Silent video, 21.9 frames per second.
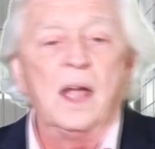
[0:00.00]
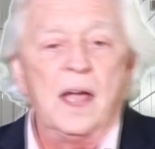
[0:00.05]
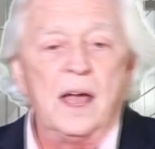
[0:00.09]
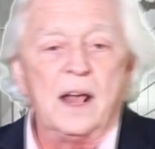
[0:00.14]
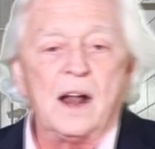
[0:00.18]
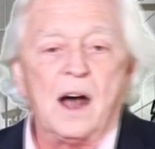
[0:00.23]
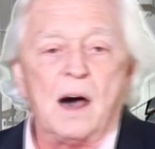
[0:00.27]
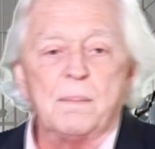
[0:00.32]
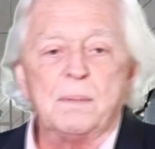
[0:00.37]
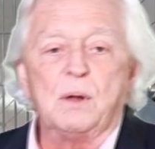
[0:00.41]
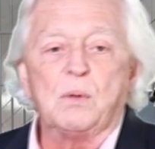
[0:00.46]

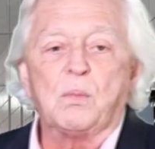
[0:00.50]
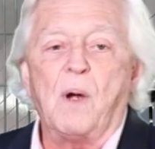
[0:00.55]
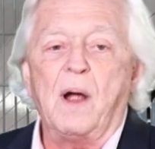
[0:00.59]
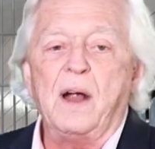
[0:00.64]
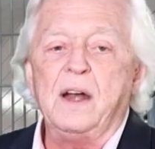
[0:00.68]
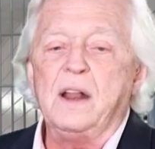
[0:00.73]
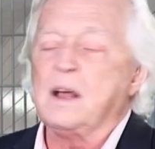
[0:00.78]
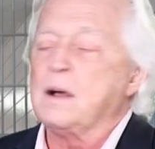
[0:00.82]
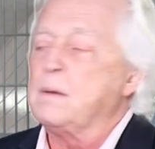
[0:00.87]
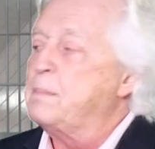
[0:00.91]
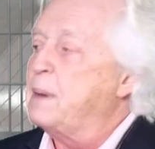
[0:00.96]
And I'll be
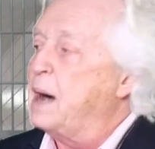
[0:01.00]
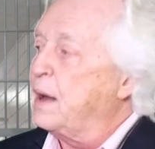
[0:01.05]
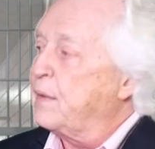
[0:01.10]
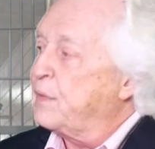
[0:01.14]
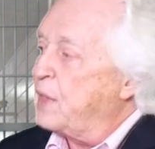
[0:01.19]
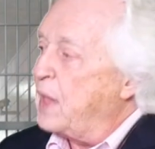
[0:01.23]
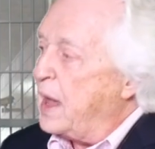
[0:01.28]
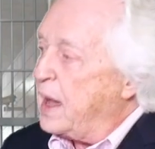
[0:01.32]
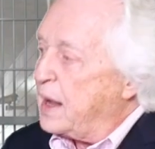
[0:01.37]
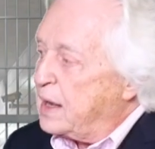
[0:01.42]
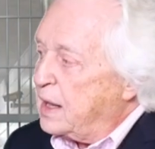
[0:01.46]
writing
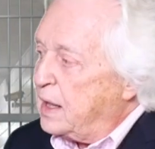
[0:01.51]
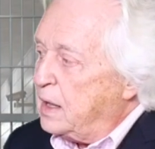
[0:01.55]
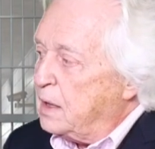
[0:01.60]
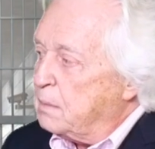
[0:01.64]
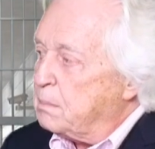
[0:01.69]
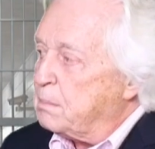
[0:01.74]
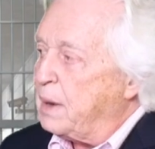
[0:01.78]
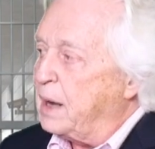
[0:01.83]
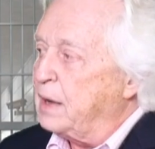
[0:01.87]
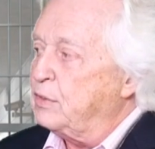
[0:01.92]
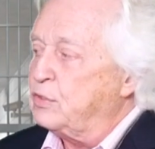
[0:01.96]
about that
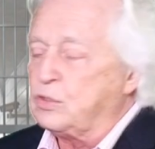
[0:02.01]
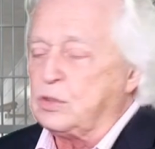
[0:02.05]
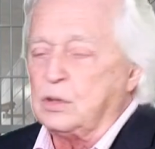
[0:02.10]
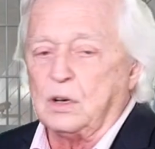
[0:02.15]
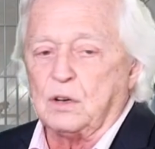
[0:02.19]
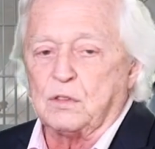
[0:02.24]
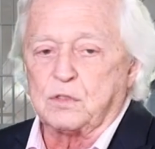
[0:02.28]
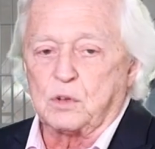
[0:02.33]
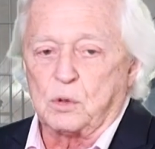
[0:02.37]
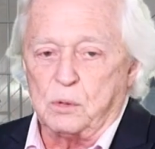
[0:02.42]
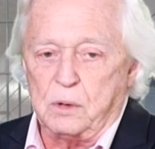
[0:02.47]
in my
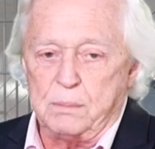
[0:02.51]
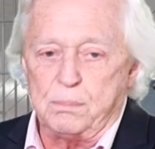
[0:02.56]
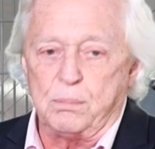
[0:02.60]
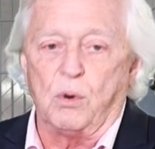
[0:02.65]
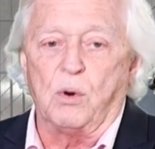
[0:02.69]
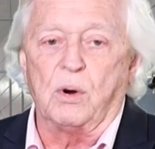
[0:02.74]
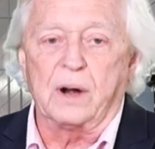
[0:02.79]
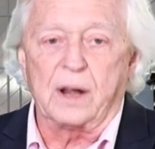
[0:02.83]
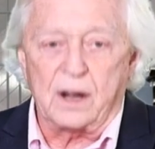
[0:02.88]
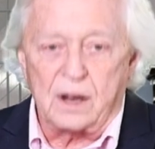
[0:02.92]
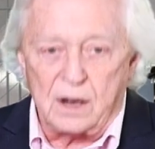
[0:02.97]
silver
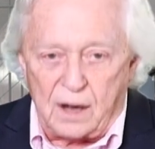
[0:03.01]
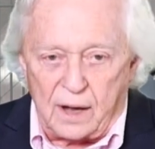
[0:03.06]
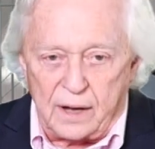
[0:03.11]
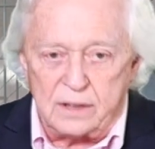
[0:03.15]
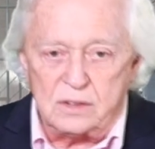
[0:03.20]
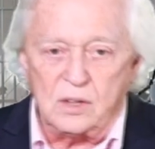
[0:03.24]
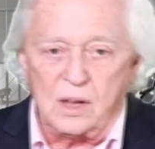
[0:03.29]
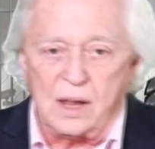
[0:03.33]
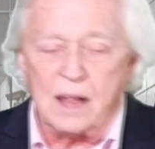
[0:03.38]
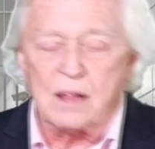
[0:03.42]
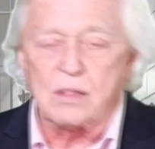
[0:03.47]
report. I'd
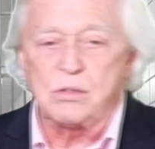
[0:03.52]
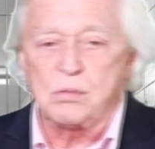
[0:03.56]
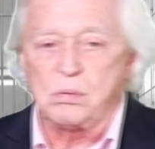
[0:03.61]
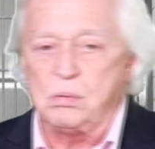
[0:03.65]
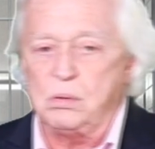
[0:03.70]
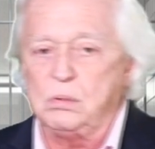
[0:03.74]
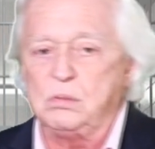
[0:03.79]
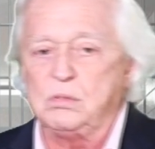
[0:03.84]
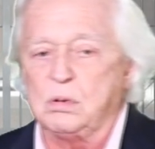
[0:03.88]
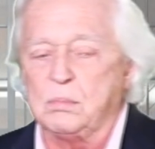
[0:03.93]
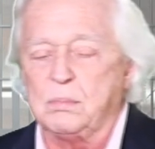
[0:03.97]
like to get
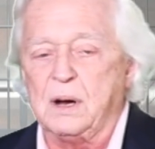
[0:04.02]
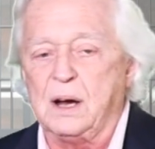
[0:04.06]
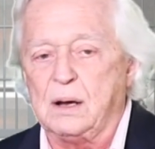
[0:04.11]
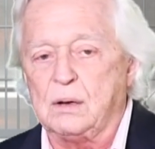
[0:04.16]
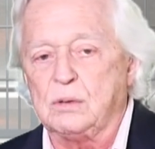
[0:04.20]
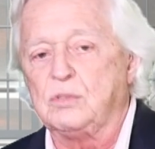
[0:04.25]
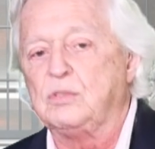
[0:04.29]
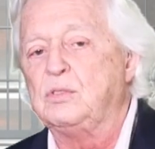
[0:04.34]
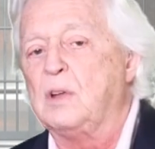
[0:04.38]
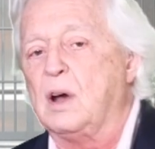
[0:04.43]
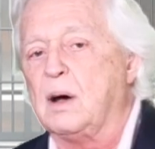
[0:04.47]
through
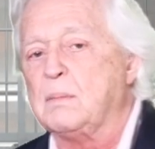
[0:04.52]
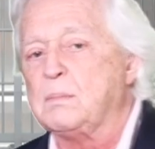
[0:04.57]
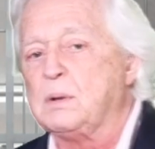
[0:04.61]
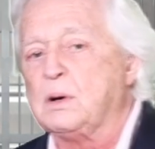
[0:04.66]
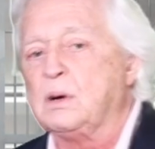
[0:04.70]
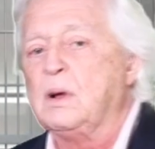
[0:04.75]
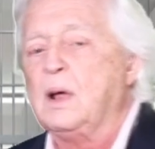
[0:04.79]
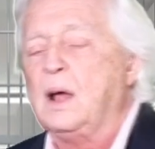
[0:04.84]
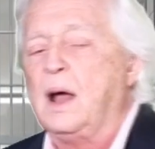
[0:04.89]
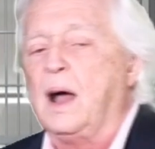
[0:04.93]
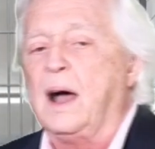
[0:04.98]
tomorrow's
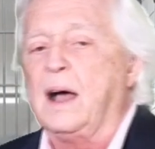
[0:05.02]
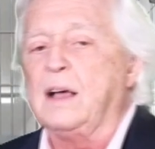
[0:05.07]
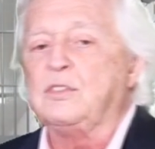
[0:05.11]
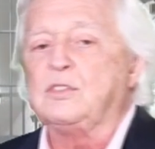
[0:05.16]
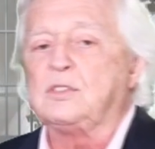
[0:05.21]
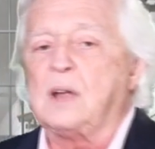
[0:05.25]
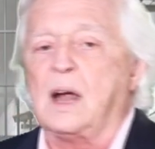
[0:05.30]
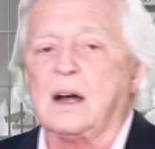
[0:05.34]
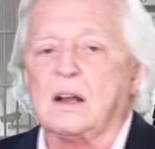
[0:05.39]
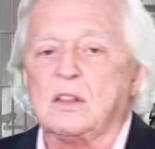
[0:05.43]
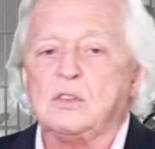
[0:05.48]
number. I
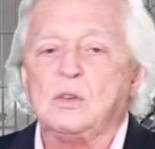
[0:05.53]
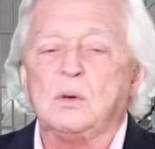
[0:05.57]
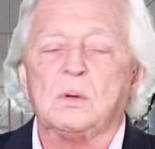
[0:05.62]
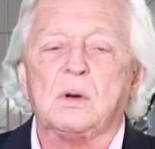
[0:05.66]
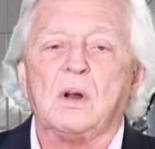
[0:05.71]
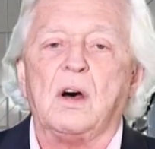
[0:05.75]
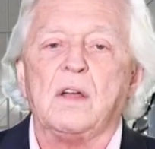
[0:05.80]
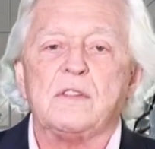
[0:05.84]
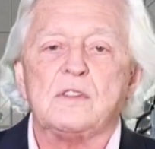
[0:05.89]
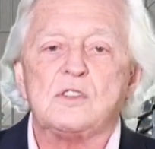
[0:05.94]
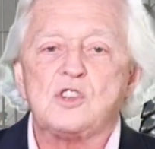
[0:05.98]
started
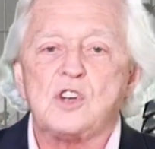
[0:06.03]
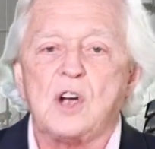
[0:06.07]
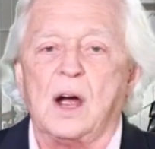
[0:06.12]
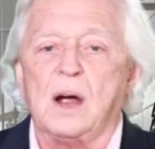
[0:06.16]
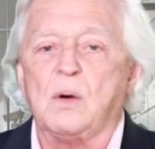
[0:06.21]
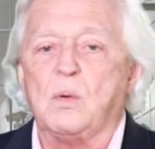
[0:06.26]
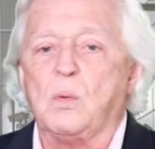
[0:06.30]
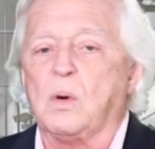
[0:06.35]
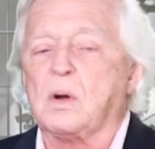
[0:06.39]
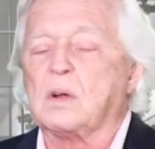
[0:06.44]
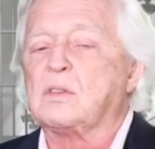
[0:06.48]
doing all the
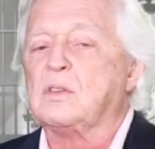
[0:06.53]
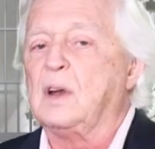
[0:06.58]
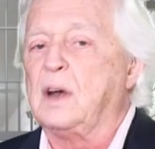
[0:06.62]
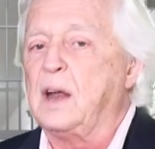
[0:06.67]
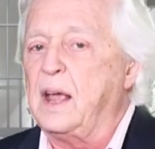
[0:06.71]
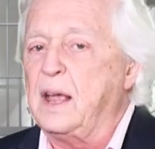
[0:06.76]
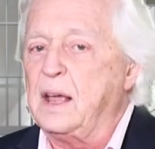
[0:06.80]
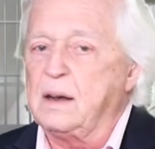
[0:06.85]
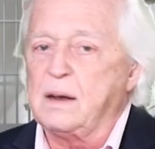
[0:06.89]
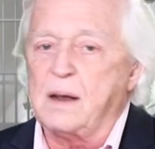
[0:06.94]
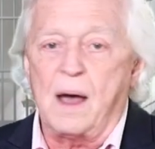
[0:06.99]
chart work
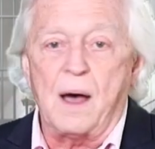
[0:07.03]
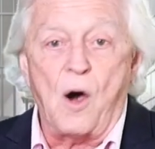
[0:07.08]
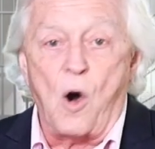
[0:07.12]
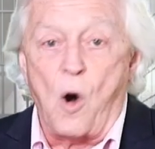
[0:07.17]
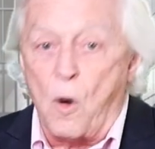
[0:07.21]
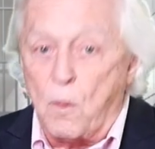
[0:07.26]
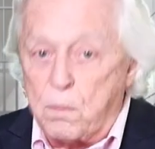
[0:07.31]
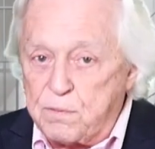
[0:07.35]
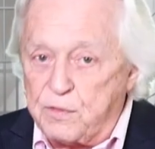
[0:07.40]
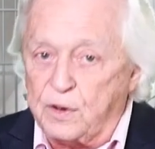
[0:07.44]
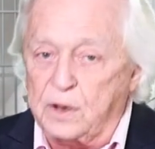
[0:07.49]
today, and
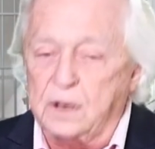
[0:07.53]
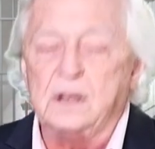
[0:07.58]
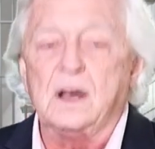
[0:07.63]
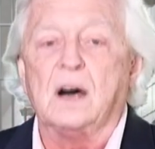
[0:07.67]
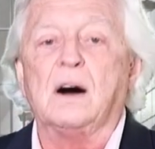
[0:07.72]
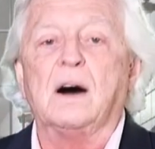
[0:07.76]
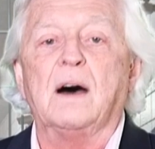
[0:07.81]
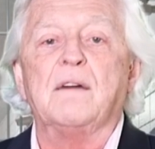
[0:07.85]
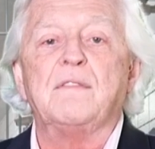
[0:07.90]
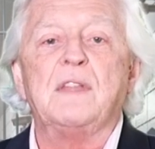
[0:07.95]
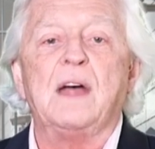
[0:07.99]
hopefully
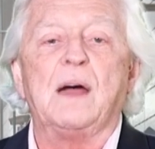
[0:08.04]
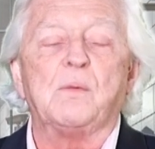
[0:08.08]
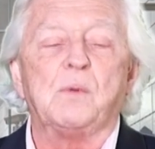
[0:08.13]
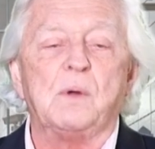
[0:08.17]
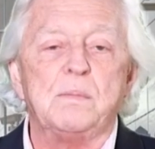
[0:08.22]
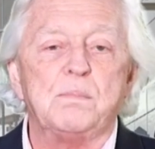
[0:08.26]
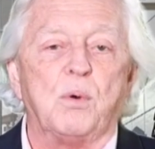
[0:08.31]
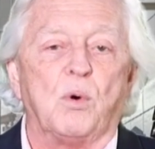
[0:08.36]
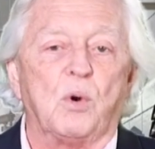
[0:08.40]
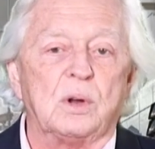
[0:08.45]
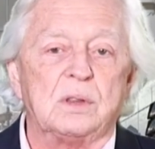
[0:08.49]
I'll have that
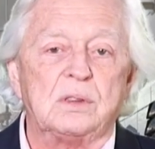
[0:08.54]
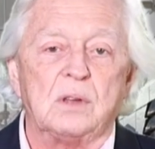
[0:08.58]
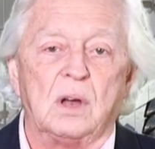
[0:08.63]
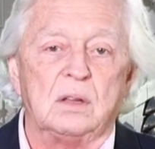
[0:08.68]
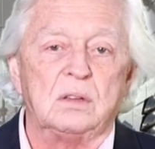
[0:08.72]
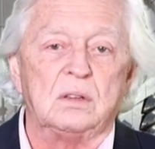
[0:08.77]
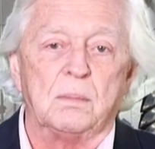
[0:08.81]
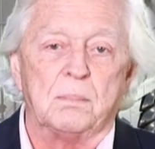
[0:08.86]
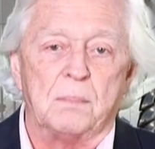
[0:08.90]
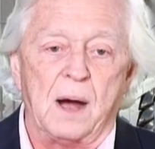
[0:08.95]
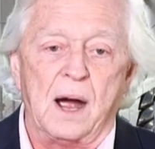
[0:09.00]
report
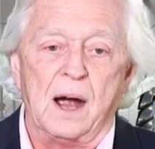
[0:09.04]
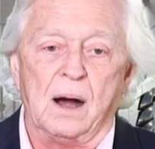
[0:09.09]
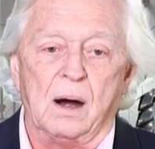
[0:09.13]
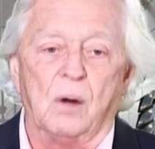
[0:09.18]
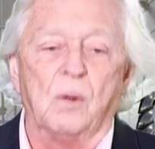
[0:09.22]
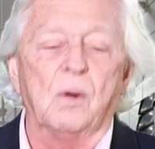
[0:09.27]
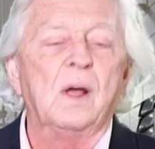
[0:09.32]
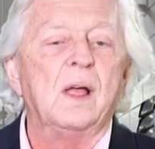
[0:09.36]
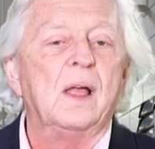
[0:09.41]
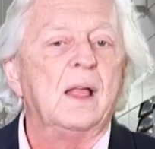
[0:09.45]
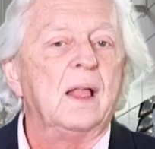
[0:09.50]
done
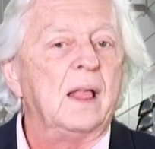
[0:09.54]
tomorrow.